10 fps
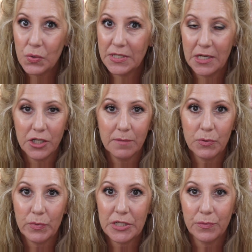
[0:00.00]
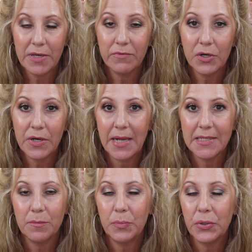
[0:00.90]
touch-ups whatsoever. I
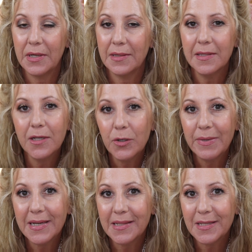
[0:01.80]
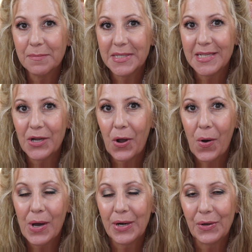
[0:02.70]
did put a little bit of lipstick
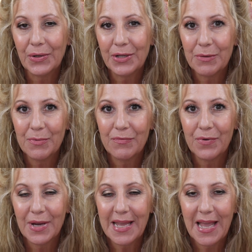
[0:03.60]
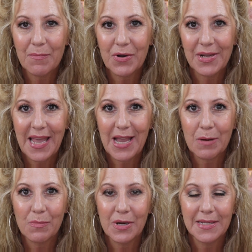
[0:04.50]
on earlier before I came on
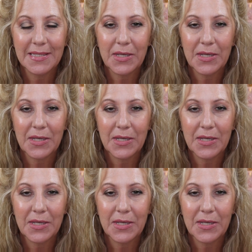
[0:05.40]
camera,